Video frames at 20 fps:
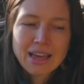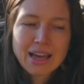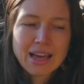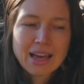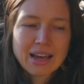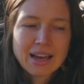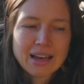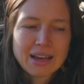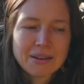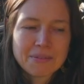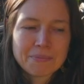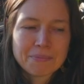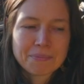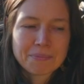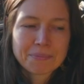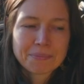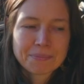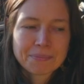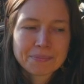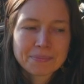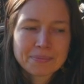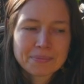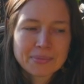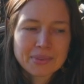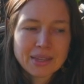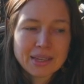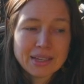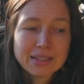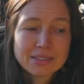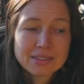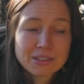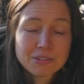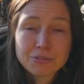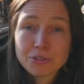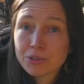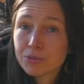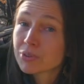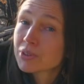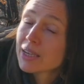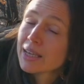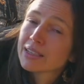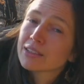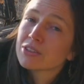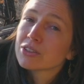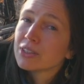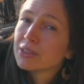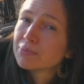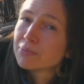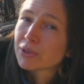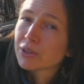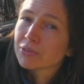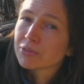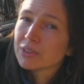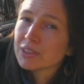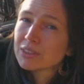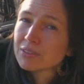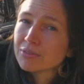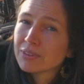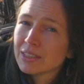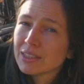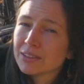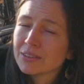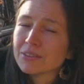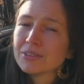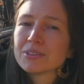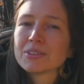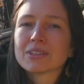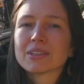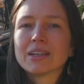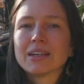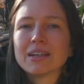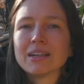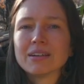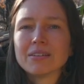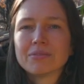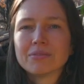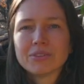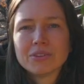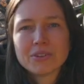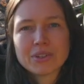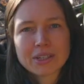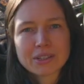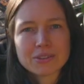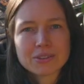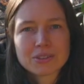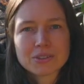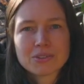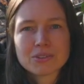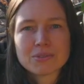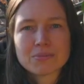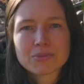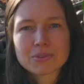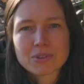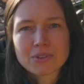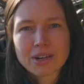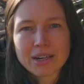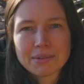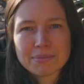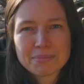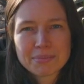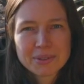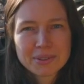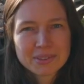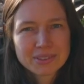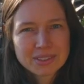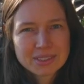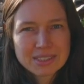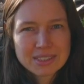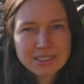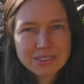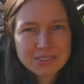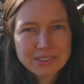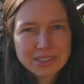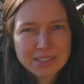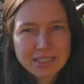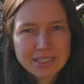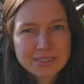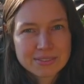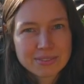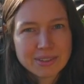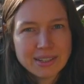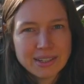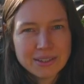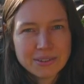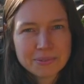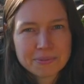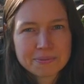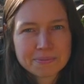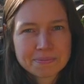And if you would like to see more of these videos, you can also subscribe. See you in the next video.